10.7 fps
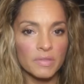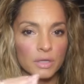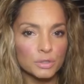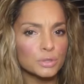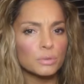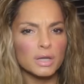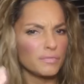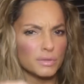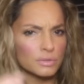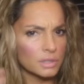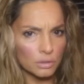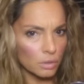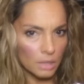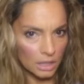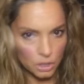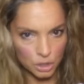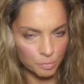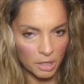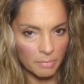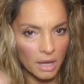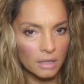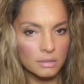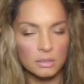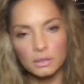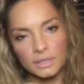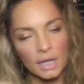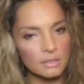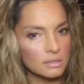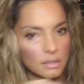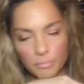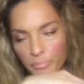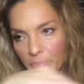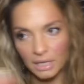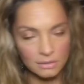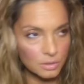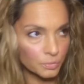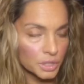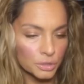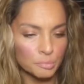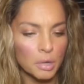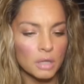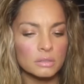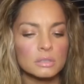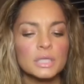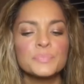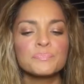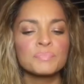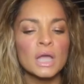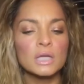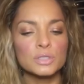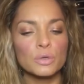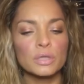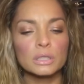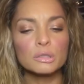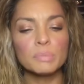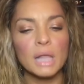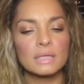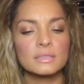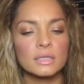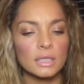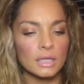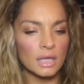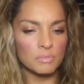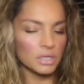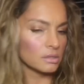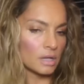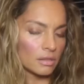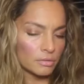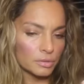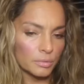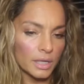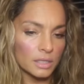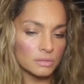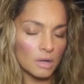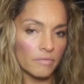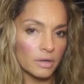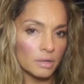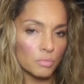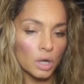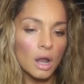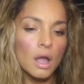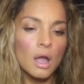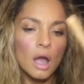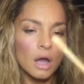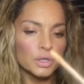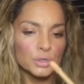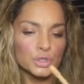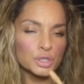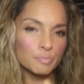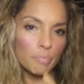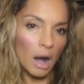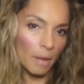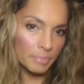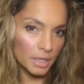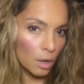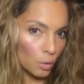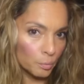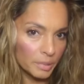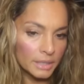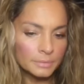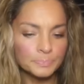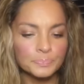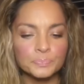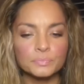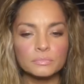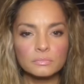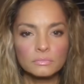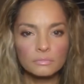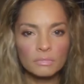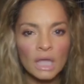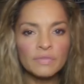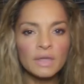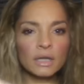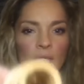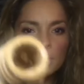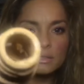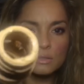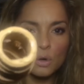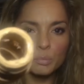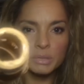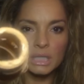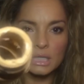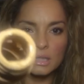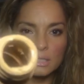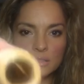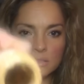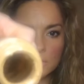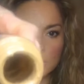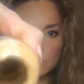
that you do. And if you still don't like it, just bring it back, because Ulta has the best return policy. So the little plastic that came here, I threw it away. I don't have it anymore. You just pop it open, and then it's open like this.